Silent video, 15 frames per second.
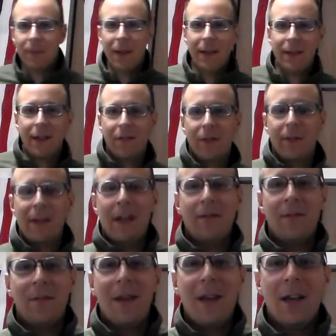main thing from the
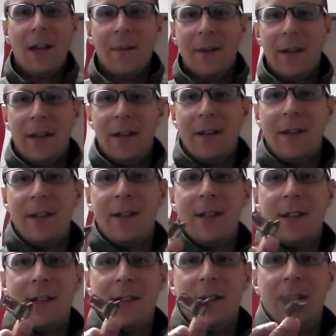FMA helmet is
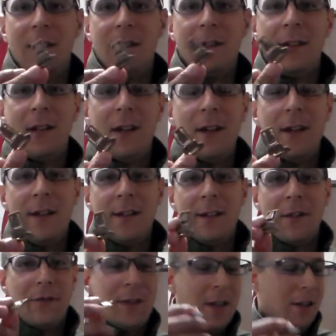these little
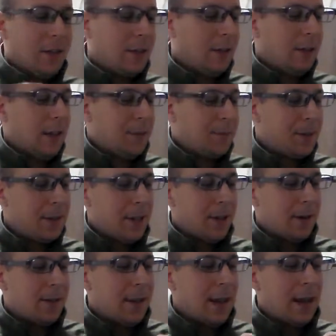dovetail clips
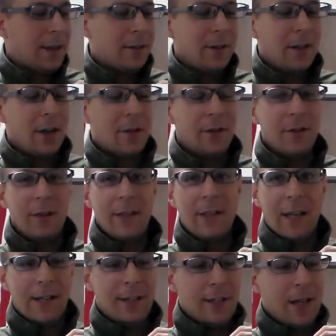here that actually go into the
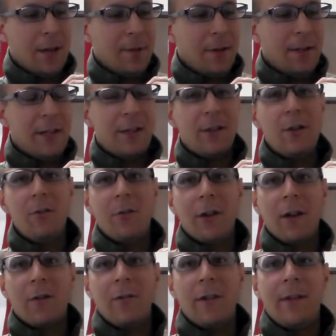sides of the helmet. These do
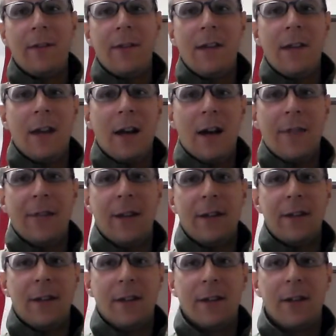work with the
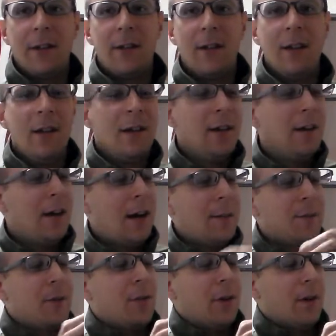authentic
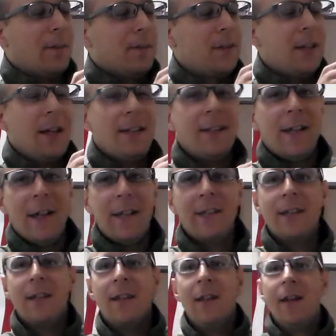op score. So that's
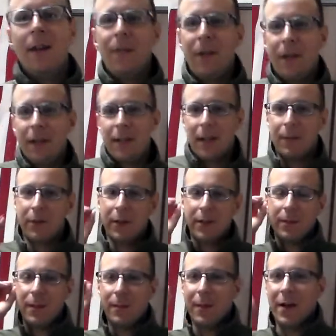nice, because I'm going
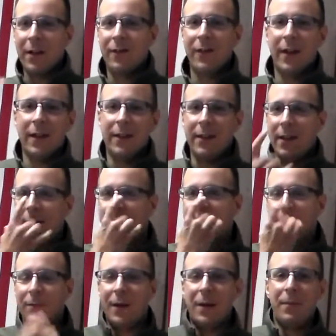to be modifying these
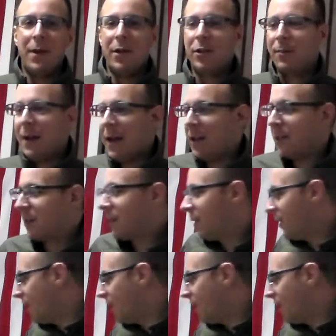into my mesh mask